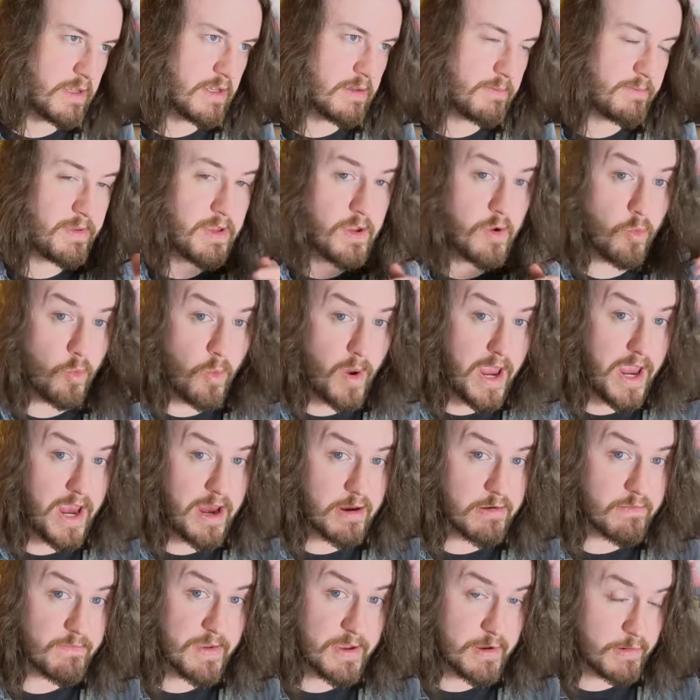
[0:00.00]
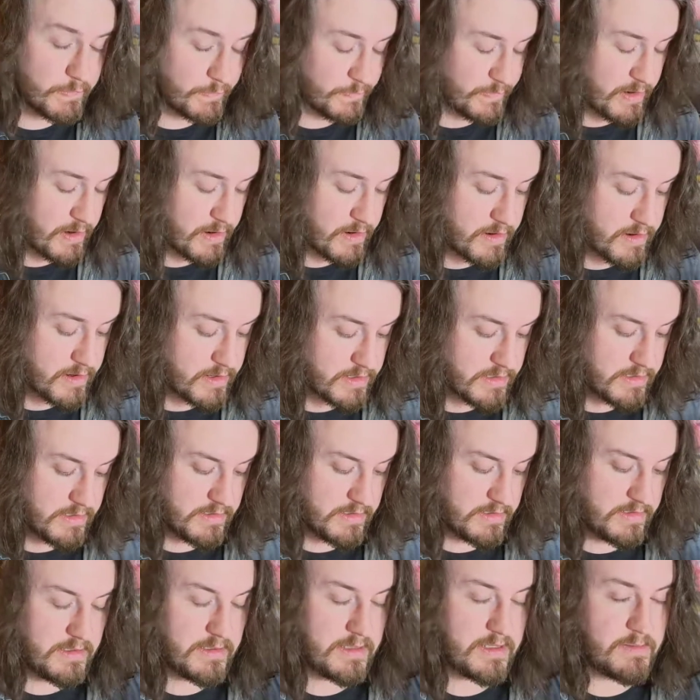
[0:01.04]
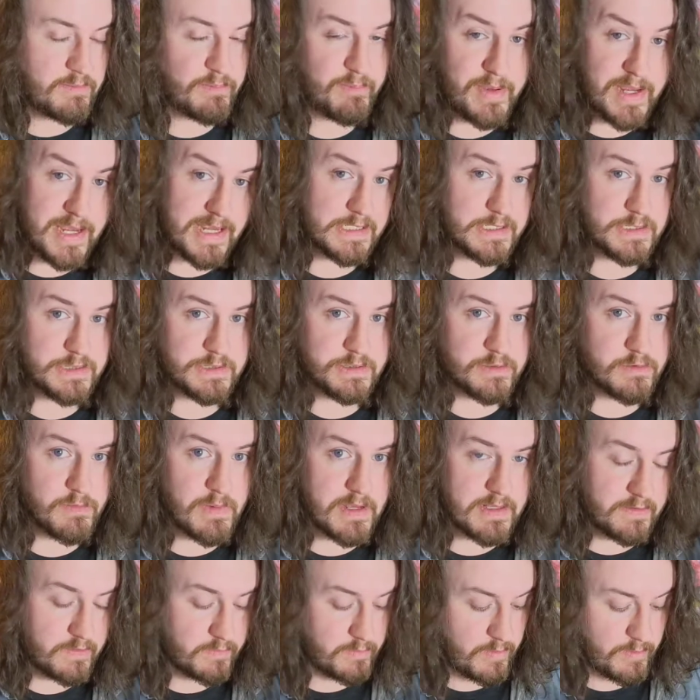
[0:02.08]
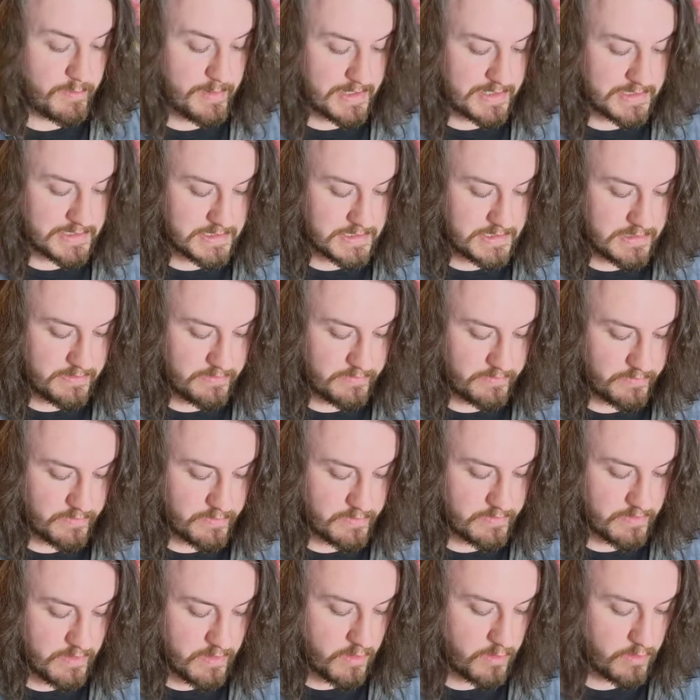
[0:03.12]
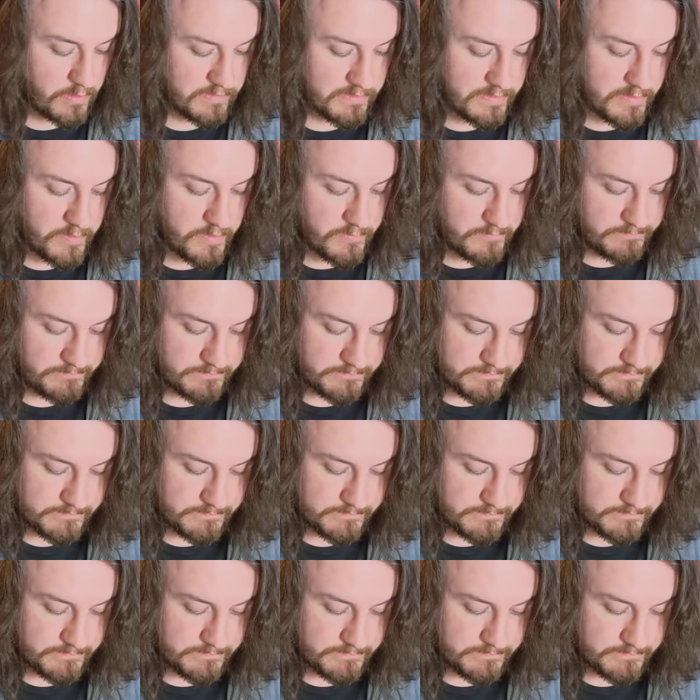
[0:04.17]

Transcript: Be aware of how far in pitch you're meant to be bending. So is it a whole tone?